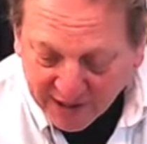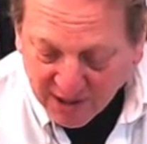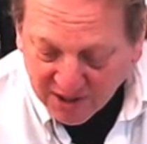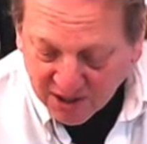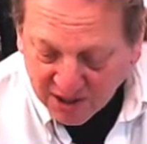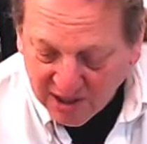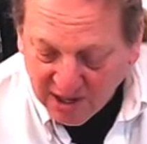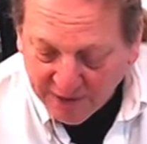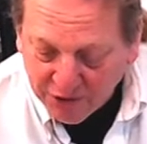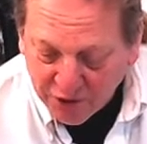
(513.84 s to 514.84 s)
doesn't need to
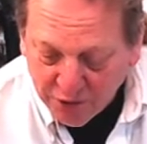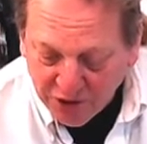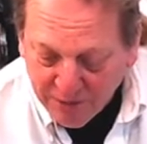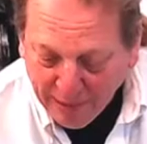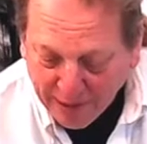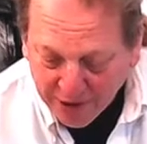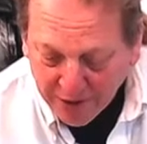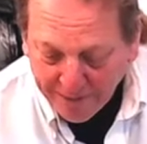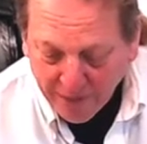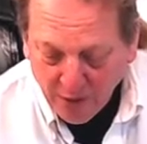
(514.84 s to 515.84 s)
have good rooting
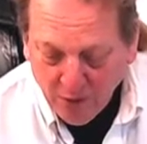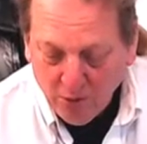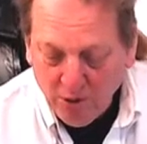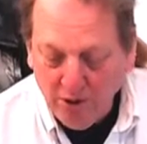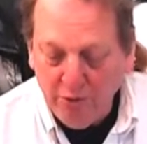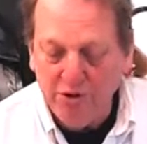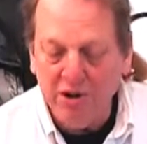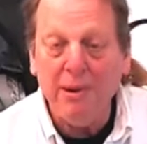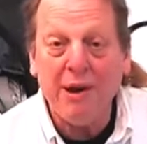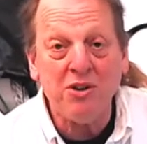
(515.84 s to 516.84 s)
powder, or rooting
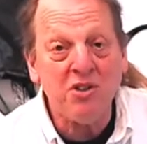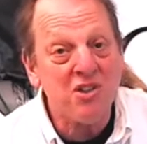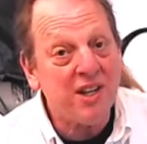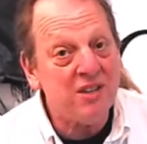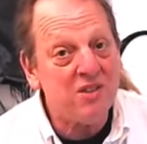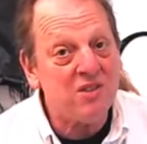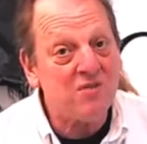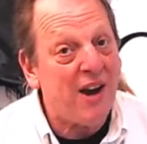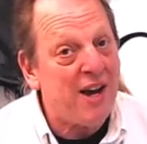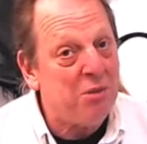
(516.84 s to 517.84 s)
powder stays
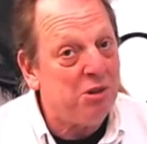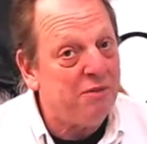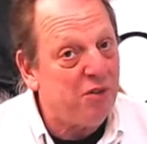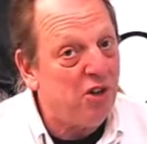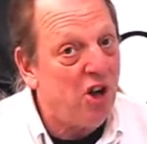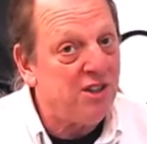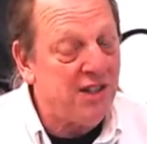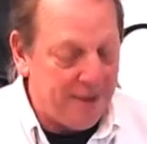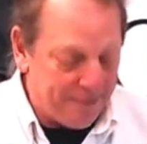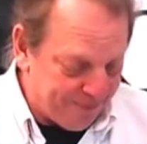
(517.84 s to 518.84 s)
viable for a long
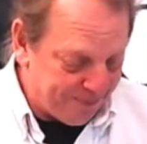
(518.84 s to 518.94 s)
time.